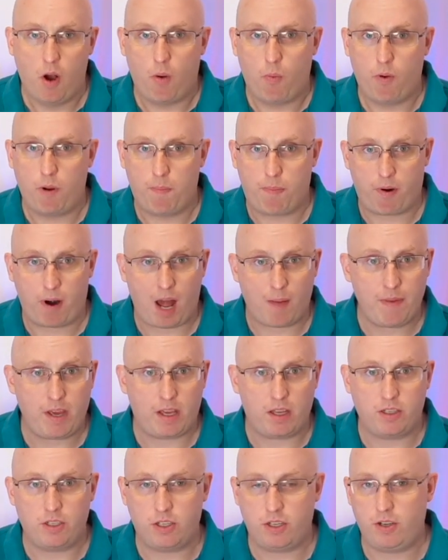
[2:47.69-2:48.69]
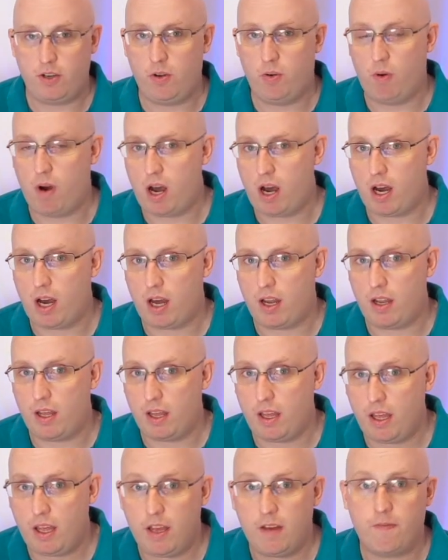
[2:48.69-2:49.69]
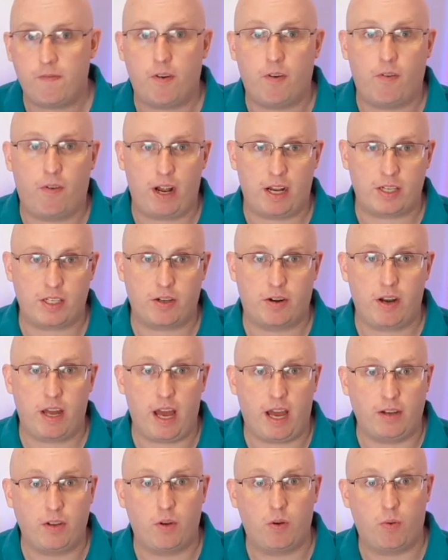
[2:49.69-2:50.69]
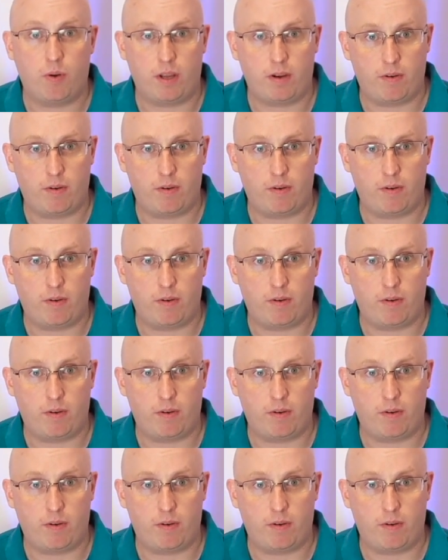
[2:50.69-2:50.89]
would probably continue on if a wrestler had quit